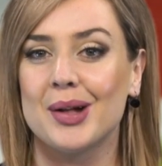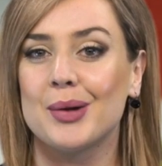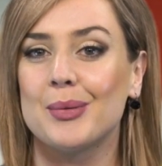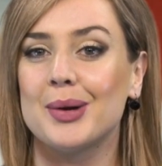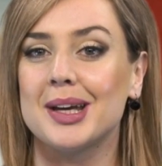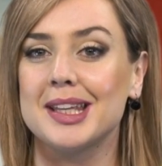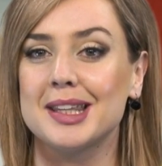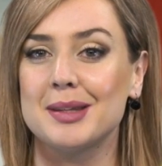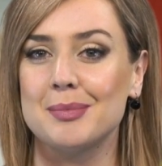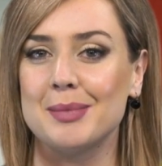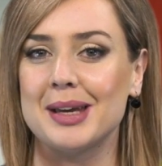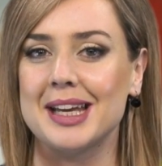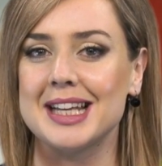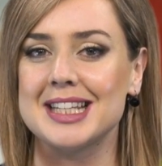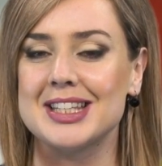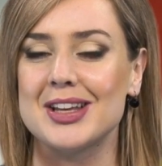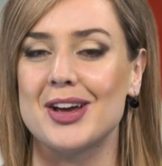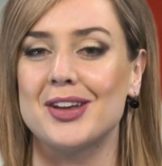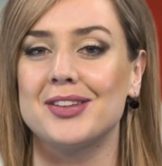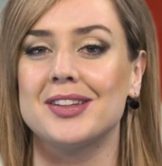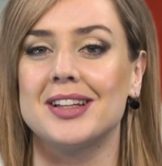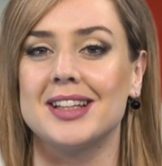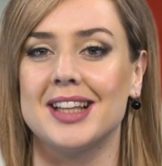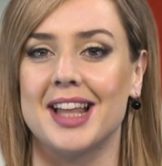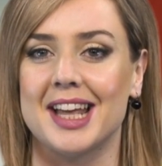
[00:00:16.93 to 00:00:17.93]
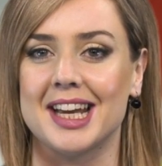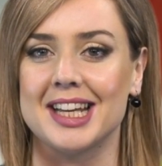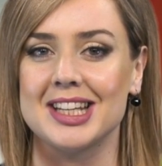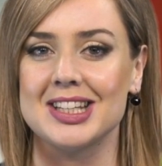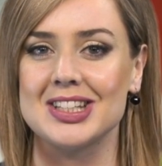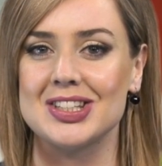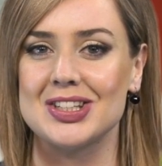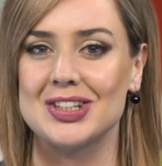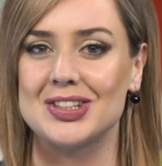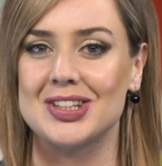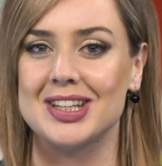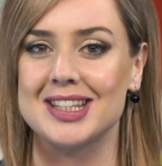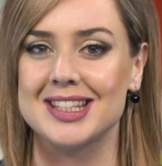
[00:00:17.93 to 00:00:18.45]
With me down the line
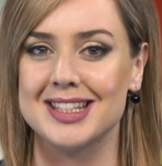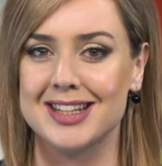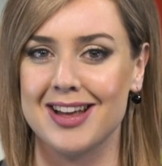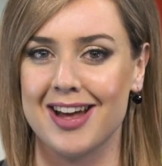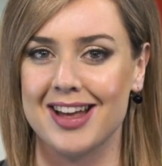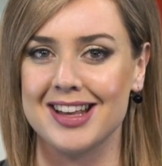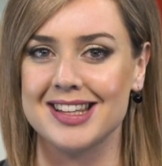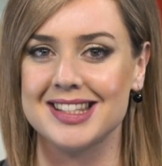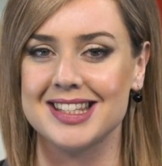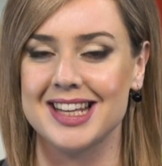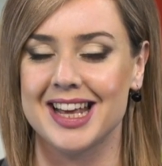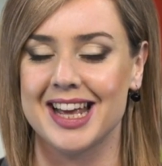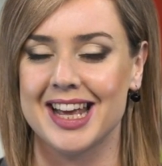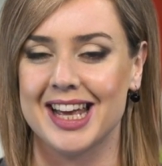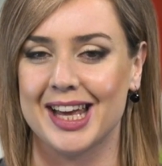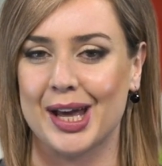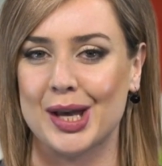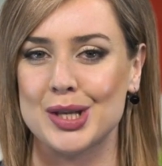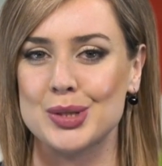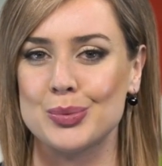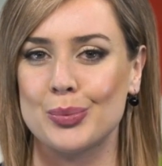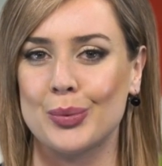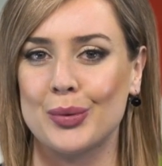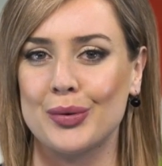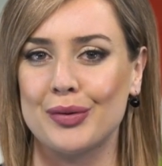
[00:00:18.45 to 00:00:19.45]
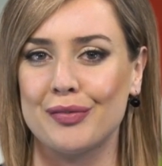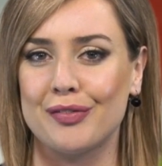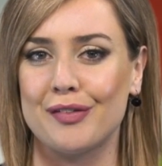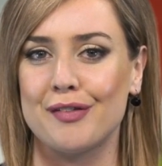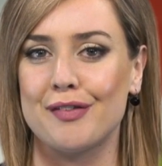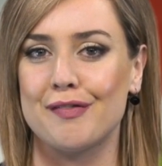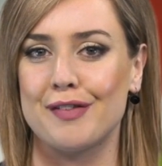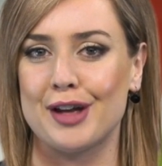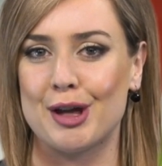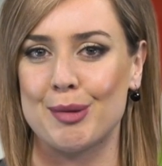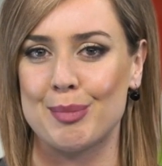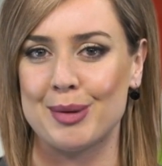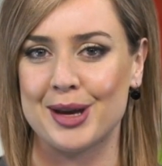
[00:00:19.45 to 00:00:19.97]
to discuss is
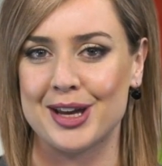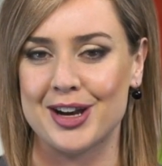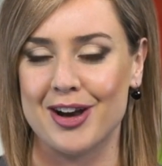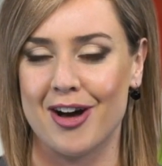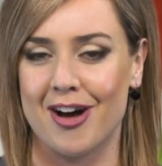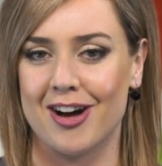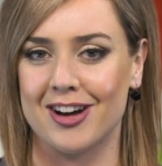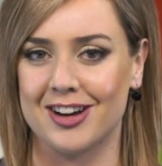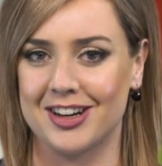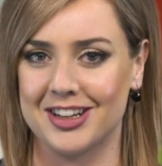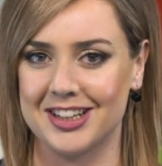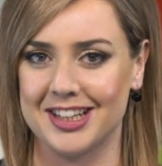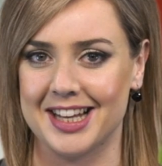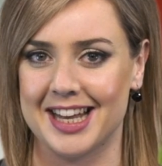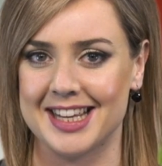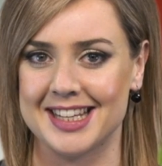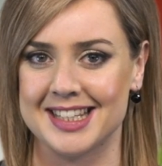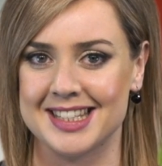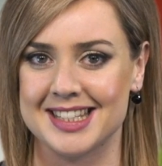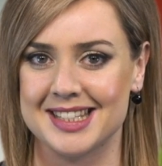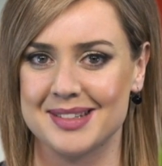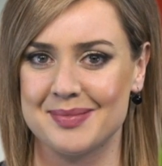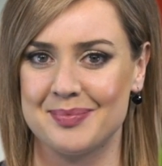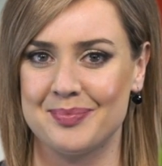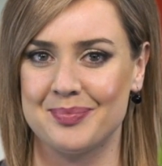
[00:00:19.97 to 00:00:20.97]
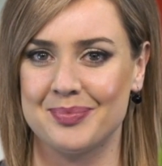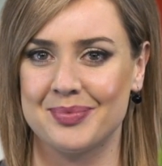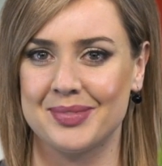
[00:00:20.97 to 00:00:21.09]
Wolf-Fabian Hungerland.